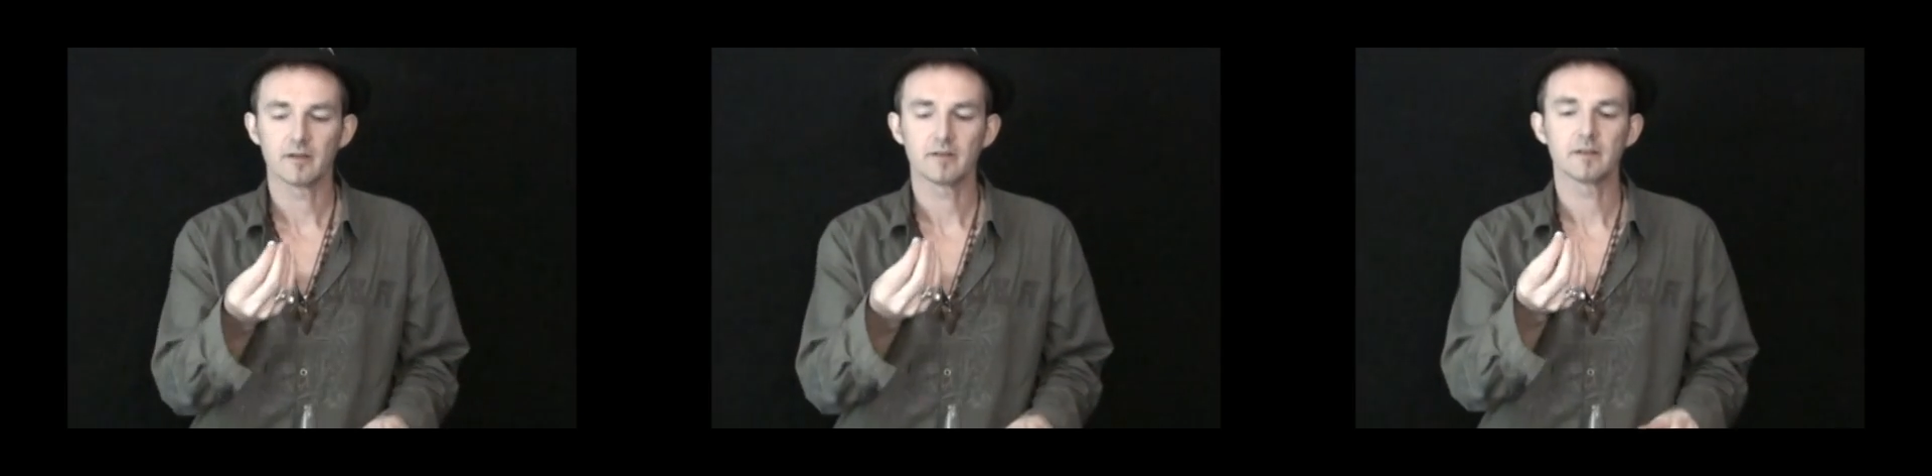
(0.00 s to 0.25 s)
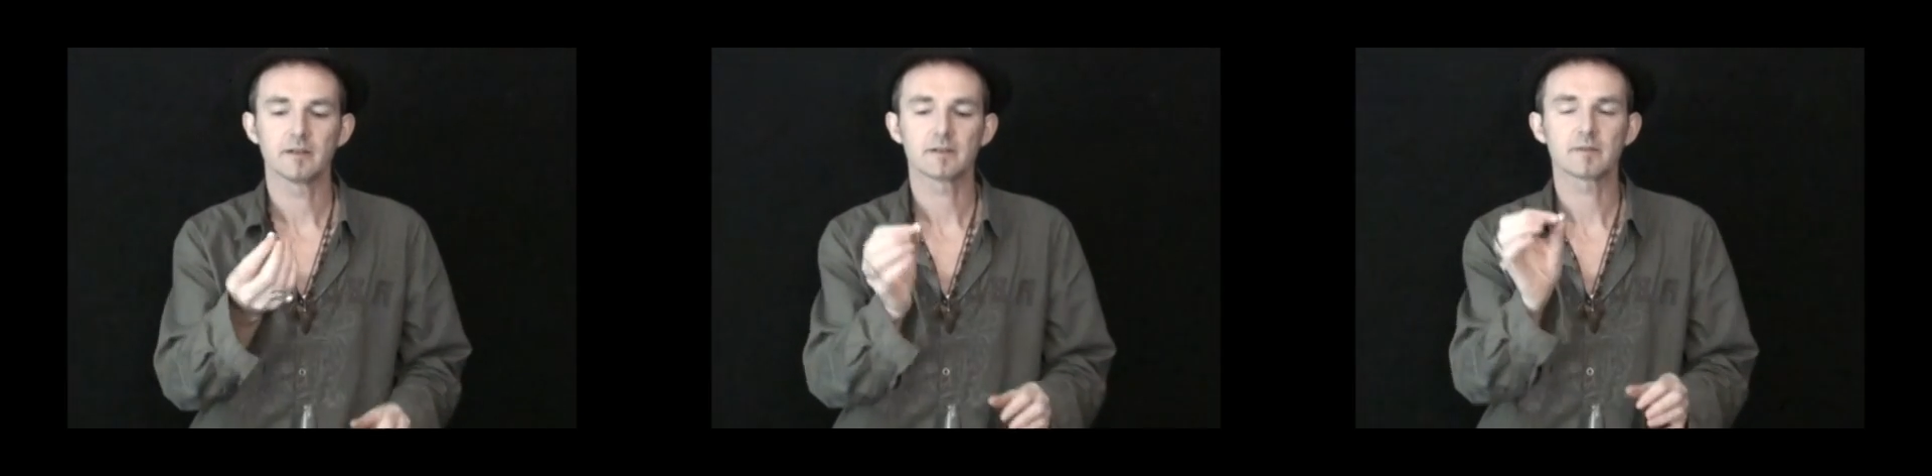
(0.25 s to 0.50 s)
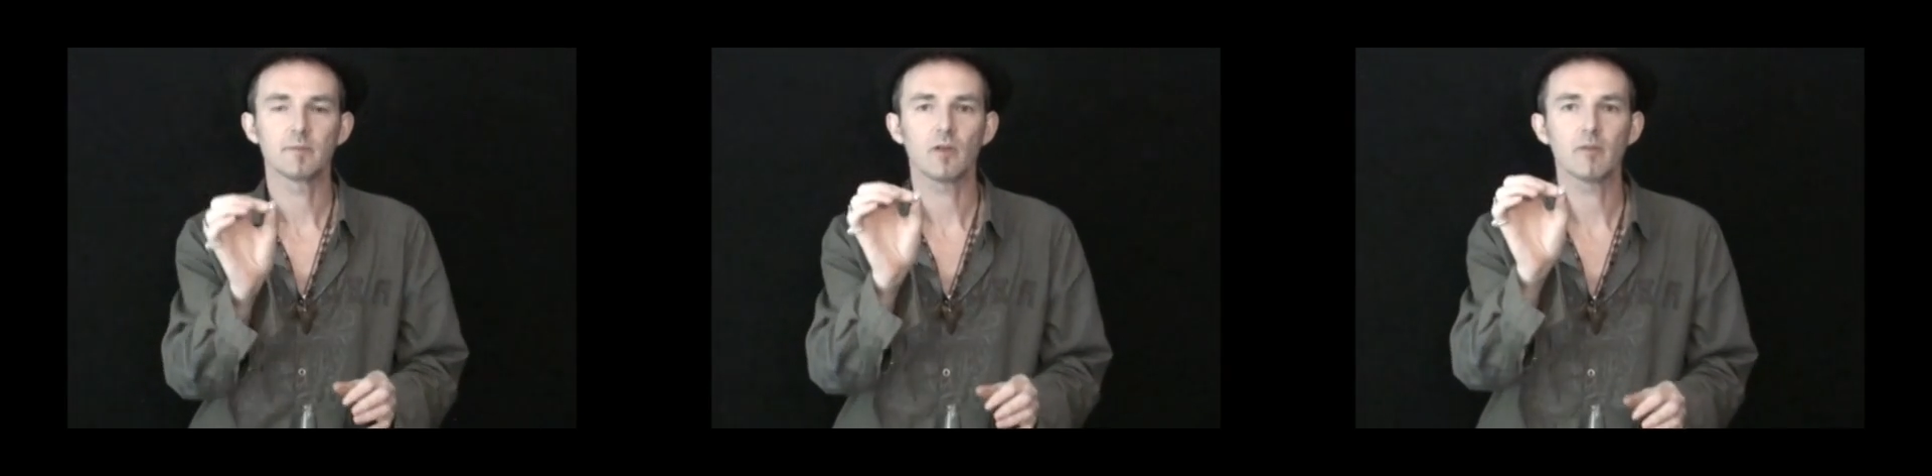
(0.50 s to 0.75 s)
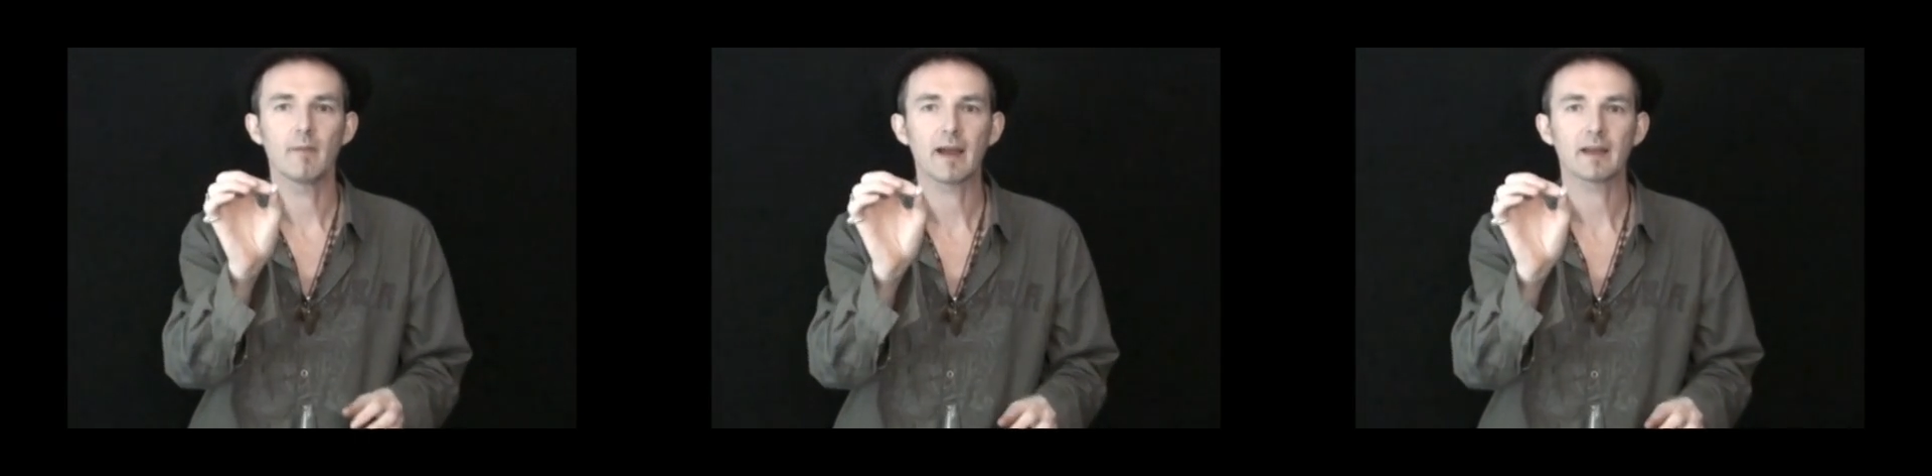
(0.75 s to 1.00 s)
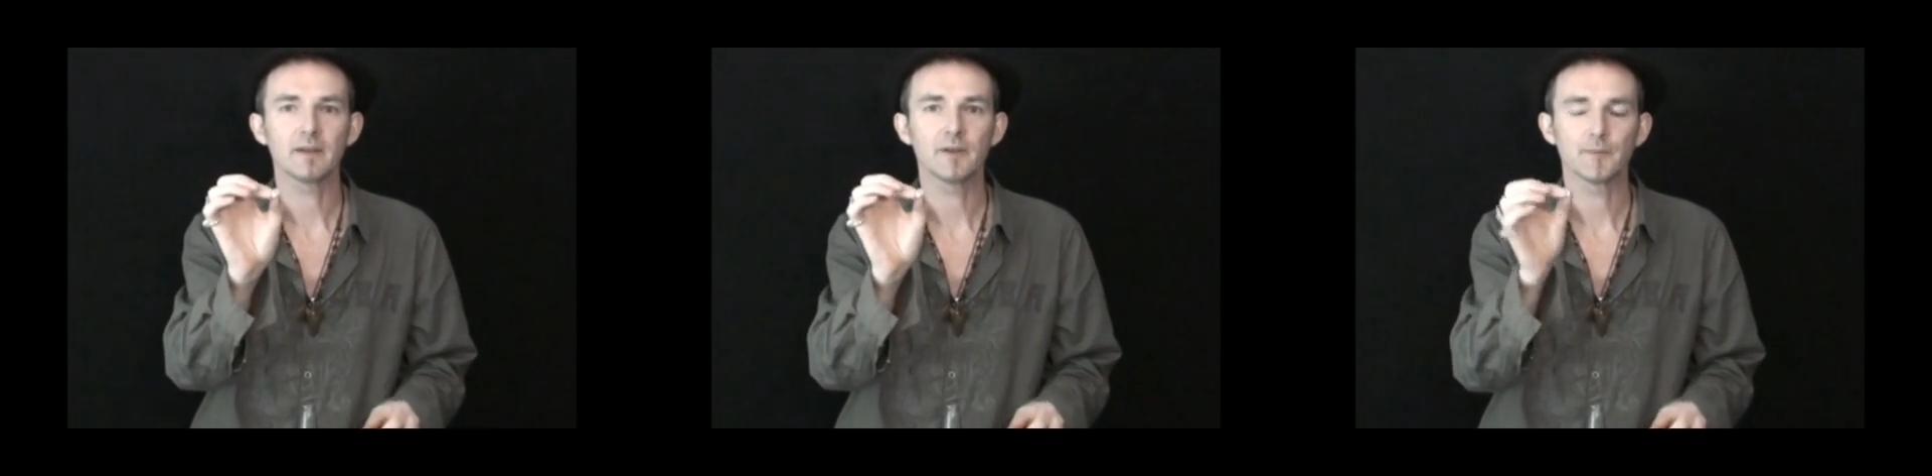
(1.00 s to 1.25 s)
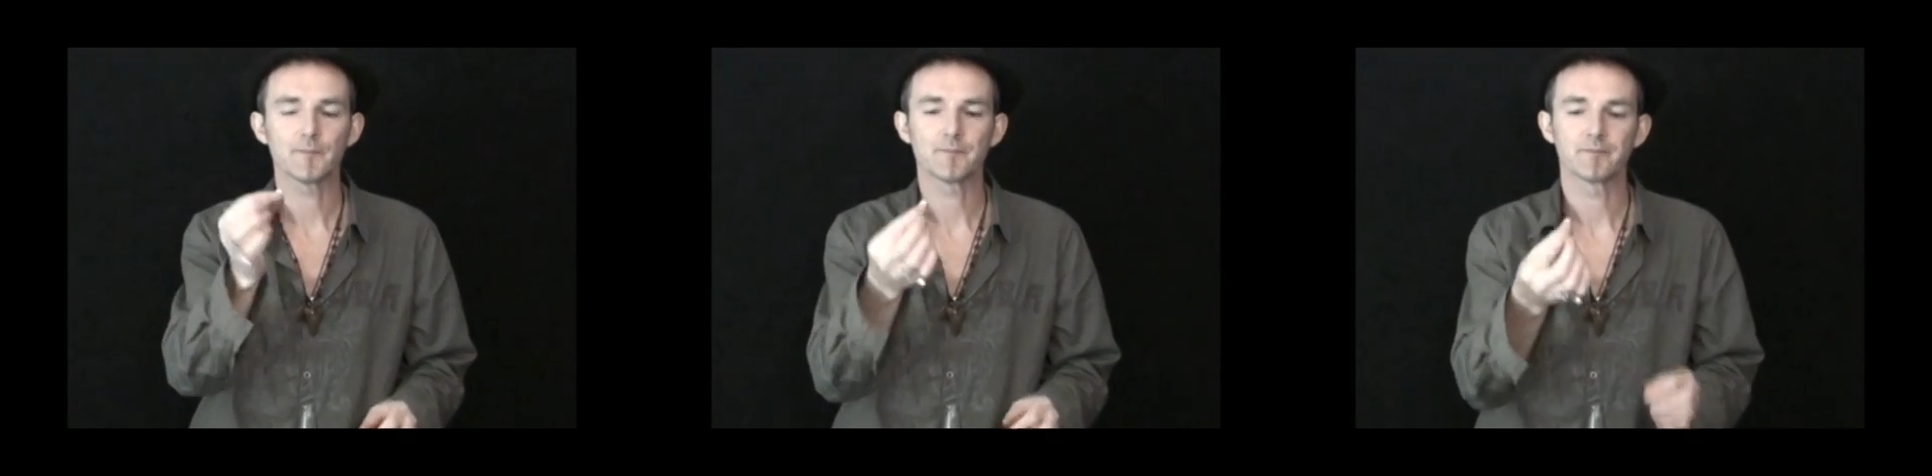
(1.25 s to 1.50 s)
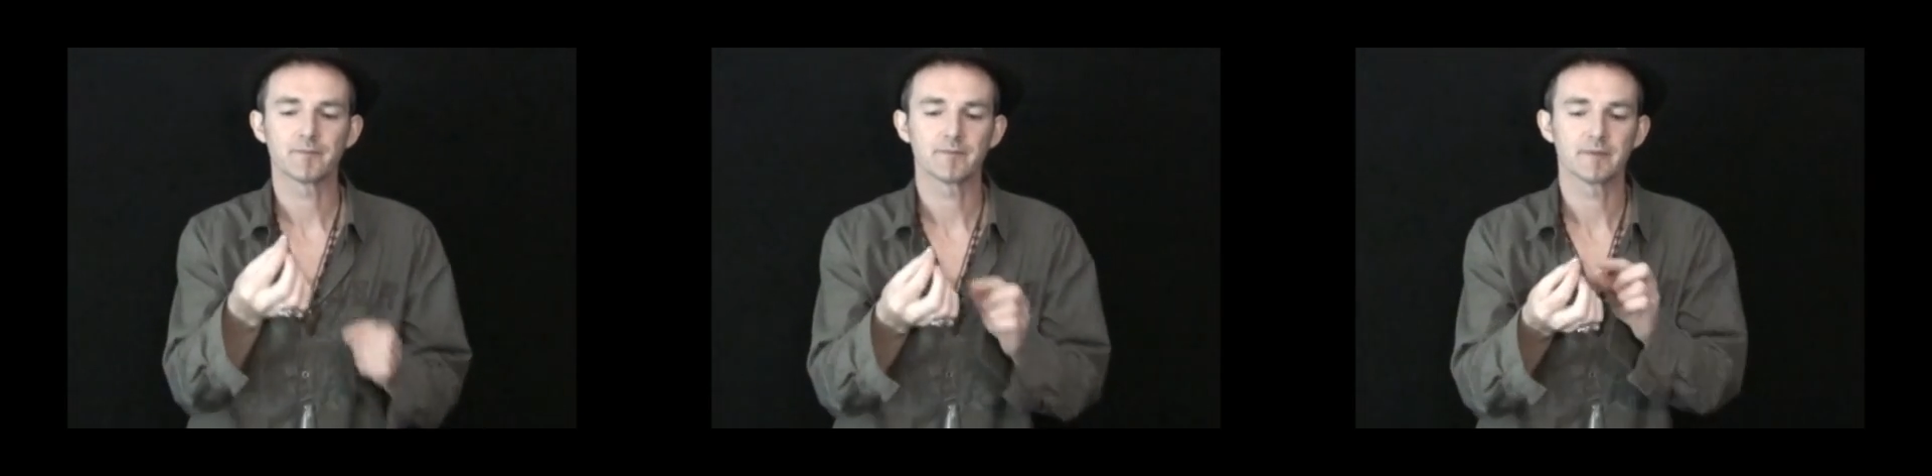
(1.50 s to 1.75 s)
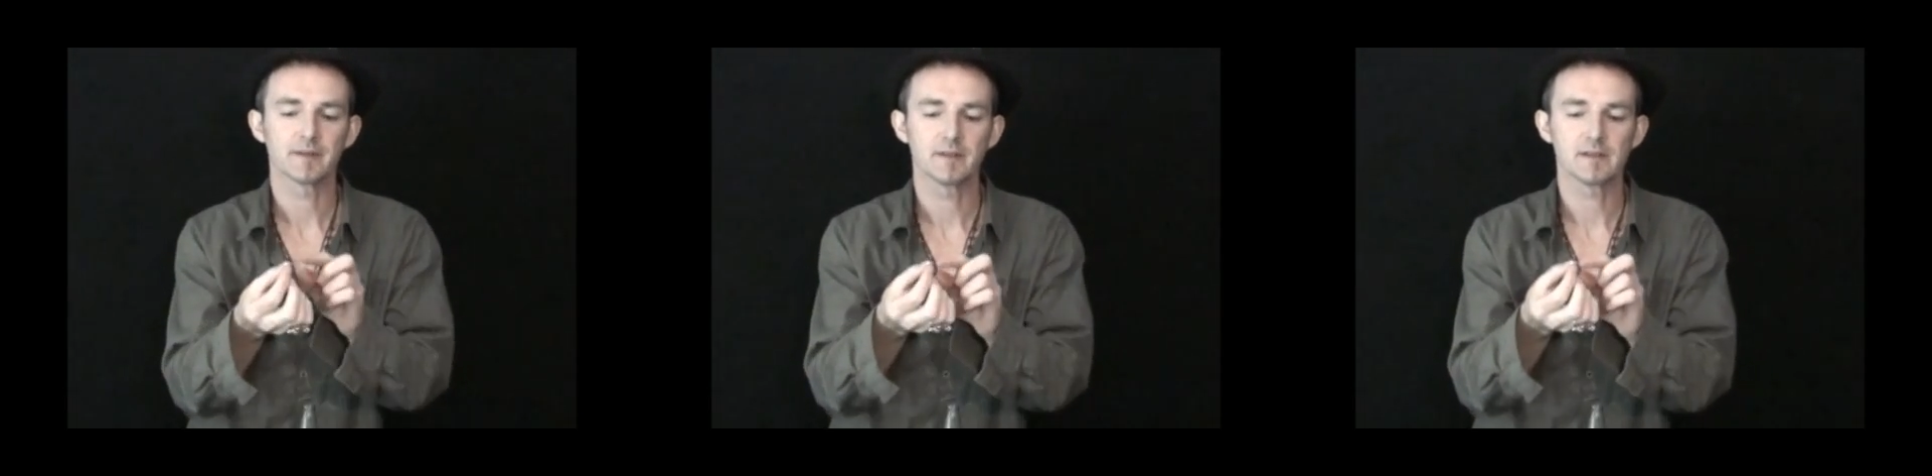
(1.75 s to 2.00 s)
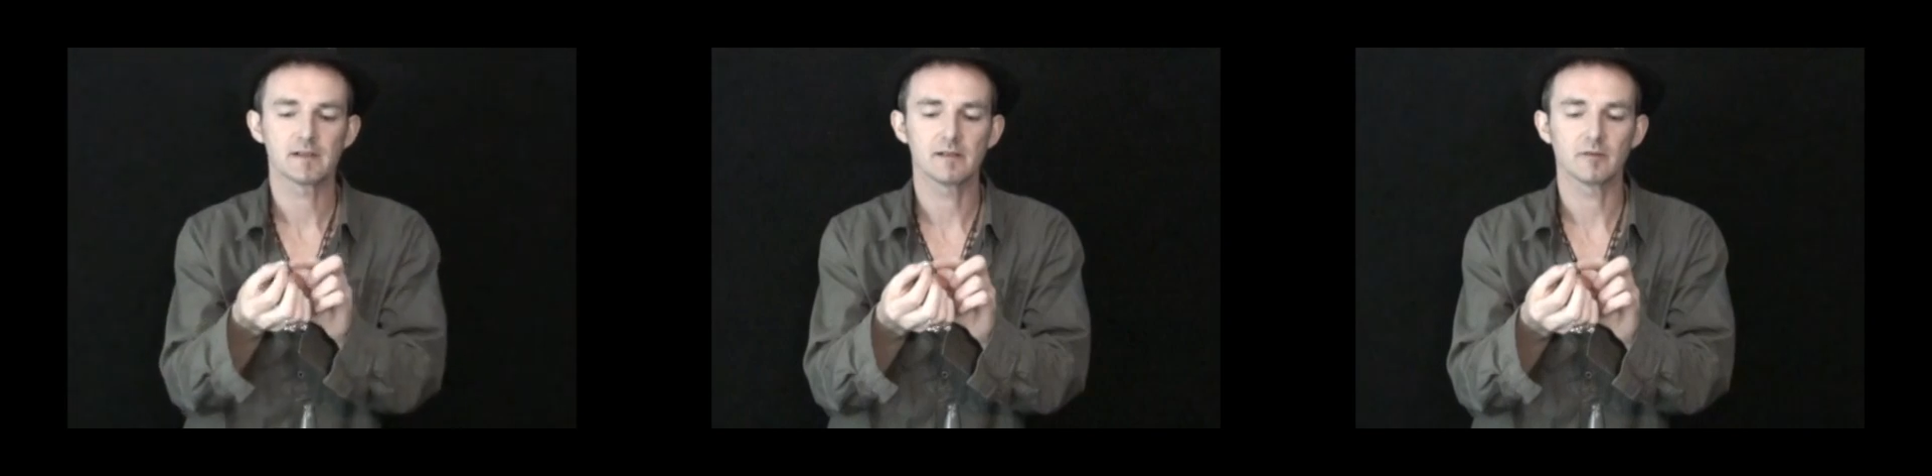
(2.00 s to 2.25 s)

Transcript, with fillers: You need a small magnet. These